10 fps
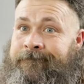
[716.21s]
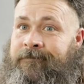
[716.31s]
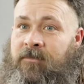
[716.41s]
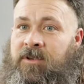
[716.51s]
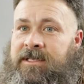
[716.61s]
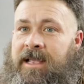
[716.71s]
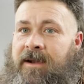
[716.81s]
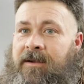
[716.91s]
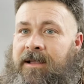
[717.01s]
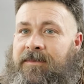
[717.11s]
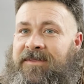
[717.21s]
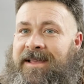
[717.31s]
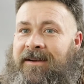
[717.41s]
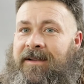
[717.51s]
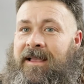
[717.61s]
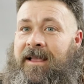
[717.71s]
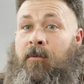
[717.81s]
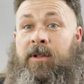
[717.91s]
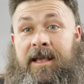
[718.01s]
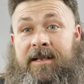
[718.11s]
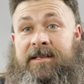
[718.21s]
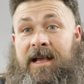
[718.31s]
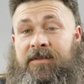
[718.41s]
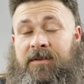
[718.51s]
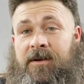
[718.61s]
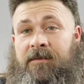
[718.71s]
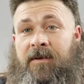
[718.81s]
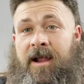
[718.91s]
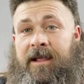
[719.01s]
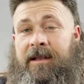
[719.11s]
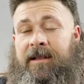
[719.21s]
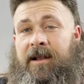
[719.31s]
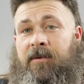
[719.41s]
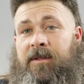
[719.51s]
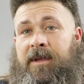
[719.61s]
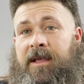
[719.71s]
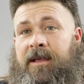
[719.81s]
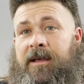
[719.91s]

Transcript: We'll see how it comes out. Well, thanks guys for hanging in there with me.